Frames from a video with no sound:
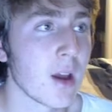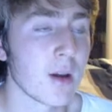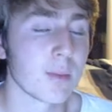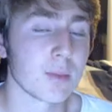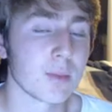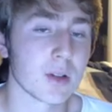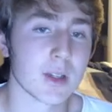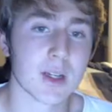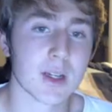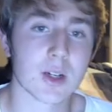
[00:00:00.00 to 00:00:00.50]

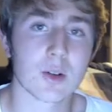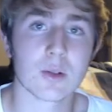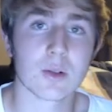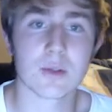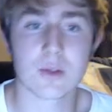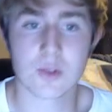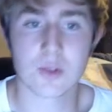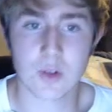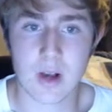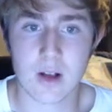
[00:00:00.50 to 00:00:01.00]
Political
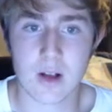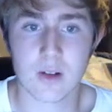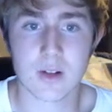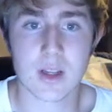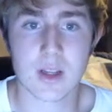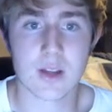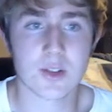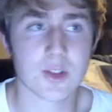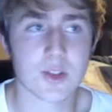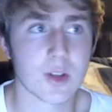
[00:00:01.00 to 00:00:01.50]

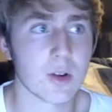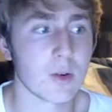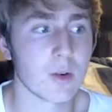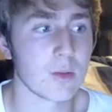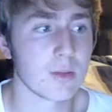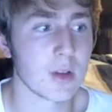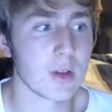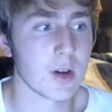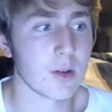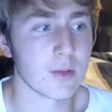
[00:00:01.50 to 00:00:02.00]
neutrality, so
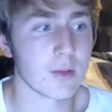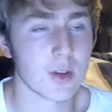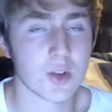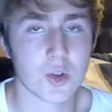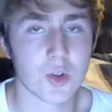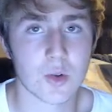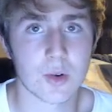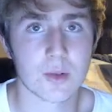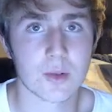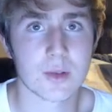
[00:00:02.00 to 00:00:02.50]
the
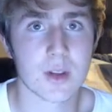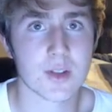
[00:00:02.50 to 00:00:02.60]
truth